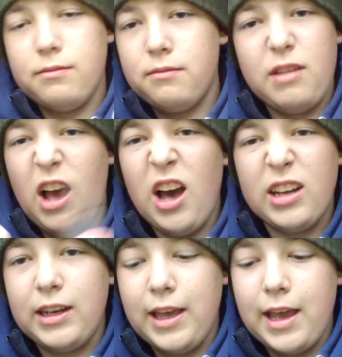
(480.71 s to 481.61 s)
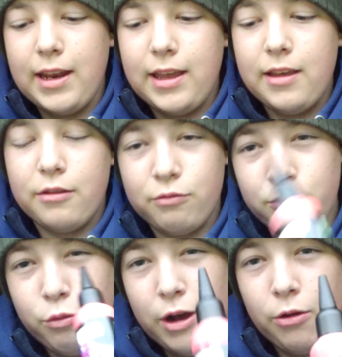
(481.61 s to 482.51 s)
hardly any, it's
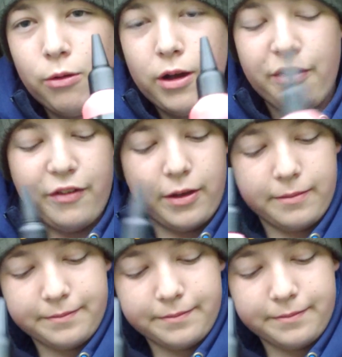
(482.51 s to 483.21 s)
well worth it.